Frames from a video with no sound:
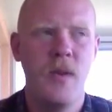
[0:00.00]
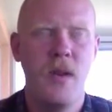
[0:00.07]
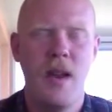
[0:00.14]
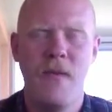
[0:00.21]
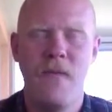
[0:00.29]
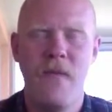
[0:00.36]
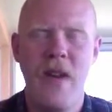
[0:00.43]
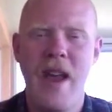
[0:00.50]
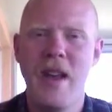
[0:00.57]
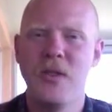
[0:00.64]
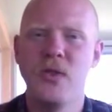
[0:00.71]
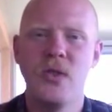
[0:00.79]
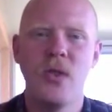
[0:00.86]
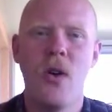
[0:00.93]

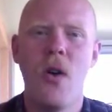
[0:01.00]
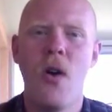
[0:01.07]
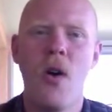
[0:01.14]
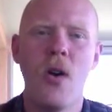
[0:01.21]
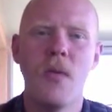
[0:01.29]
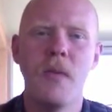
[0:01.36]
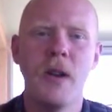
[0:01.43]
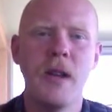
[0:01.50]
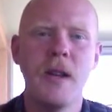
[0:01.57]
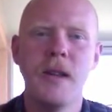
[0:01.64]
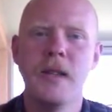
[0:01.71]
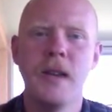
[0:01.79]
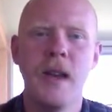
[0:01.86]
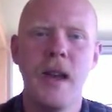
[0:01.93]
advanced
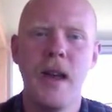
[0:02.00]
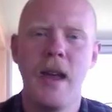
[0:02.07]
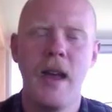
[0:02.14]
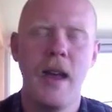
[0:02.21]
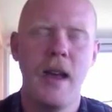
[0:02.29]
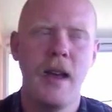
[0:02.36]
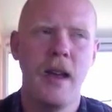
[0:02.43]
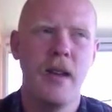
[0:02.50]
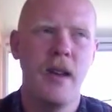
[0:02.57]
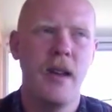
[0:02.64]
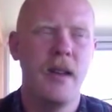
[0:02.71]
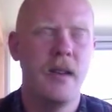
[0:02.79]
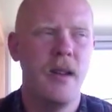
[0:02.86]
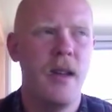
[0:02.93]
harmonies
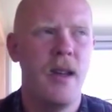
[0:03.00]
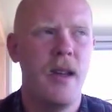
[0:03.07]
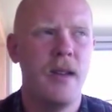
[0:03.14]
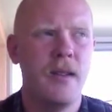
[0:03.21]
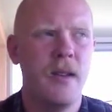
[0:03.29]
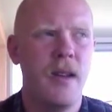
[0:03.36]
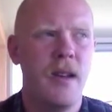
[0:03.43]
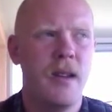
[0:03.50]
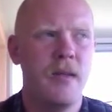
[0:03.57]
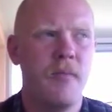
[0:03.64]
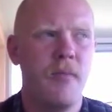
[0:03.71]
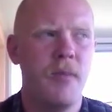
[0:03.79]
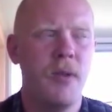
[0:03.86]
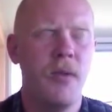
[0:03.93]
and
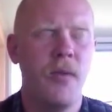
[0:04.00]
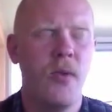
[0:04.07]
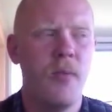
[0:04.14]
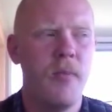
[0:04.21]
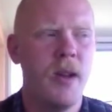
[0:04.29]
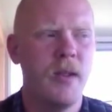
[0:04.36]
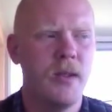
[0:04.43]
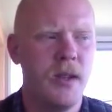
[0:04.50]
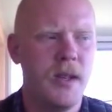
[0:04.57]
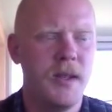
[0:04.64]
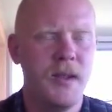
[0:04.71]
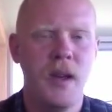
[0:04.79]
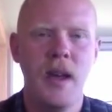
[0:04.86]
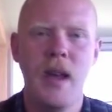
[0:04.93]
beautiful
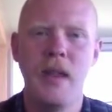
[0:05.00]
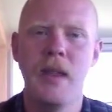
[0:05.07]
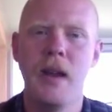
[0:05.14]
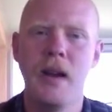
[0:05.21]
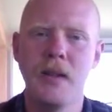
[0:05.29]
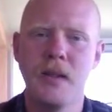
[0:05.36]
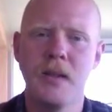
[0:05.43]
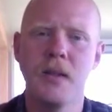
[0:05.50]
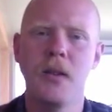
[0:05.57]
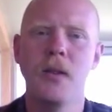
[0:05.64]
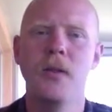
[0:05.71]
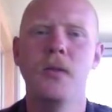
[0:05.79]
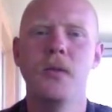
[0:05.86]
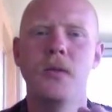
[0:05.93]
melodies, and then it
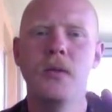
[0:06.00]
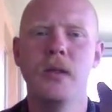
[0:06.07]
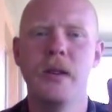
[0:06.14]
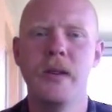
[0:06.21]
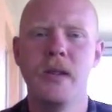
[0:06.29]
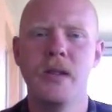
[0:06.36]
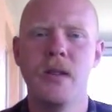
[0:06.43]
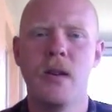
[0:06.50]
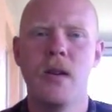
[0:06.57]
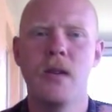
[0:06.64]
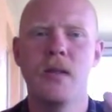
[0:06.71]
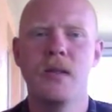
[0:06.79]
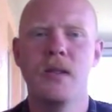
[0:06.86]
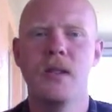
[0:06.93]
slowly
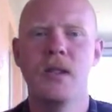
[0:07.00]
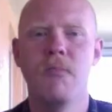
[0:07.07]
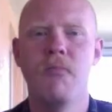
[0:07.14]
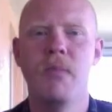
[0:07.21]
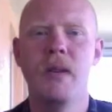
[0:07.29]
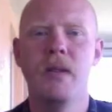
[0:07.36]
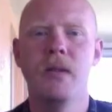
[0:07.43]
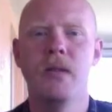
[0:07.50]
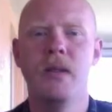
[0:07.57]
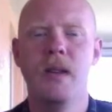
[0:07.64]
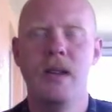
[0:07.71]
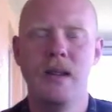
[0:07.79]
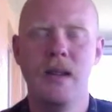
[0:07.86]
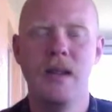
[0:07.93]
starts to build
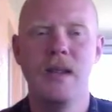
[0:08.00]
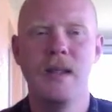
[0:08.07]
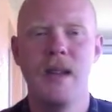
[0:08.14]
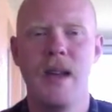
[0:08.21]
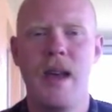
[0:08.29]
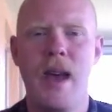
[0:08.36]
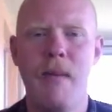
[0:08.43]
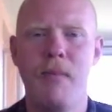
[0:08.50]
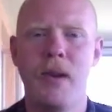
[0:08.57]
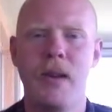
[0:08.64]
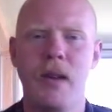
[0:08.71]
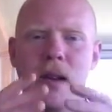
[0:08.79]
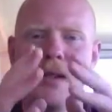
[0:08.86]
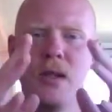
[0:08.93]
into these
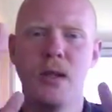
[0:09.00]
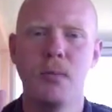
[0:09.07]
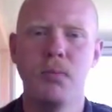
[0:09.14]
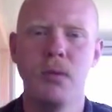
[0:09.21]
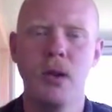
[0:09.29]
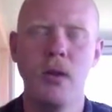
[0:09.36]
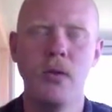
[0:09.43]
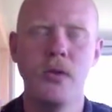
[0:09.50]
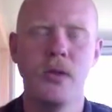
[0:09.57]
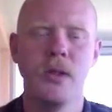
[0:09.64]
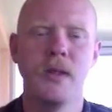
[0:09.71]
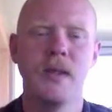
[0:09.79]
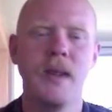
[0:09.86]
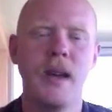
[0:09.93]
epic
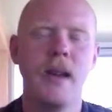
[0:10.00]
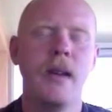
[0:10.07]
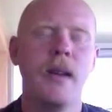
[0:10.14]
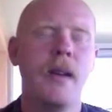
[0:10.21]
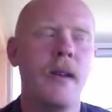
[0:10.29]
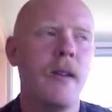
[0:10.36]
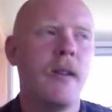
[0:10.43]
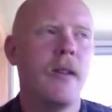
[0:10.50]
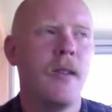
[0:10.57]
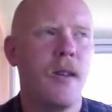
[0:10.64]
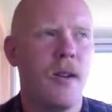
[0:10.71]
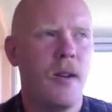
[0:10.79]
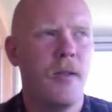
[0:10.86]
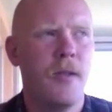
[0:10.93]
explosions that
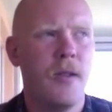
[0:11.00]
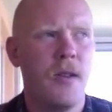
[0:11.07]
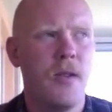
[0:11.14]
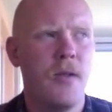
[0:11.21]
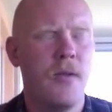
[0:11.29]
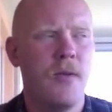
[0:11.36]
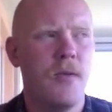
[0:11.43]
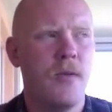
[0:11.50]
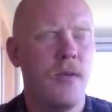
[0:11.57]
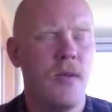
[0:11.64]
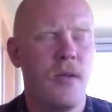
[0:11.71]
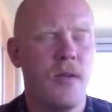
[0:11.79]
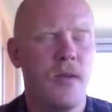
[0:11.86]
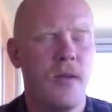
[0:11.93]
you're
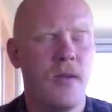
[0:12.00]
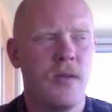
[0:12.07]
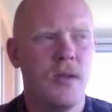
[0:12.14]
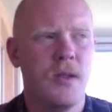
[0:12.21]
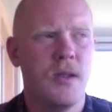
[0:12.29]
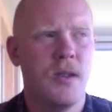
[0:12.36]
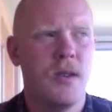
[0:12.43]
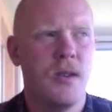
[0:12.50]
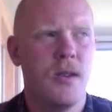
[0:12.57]
just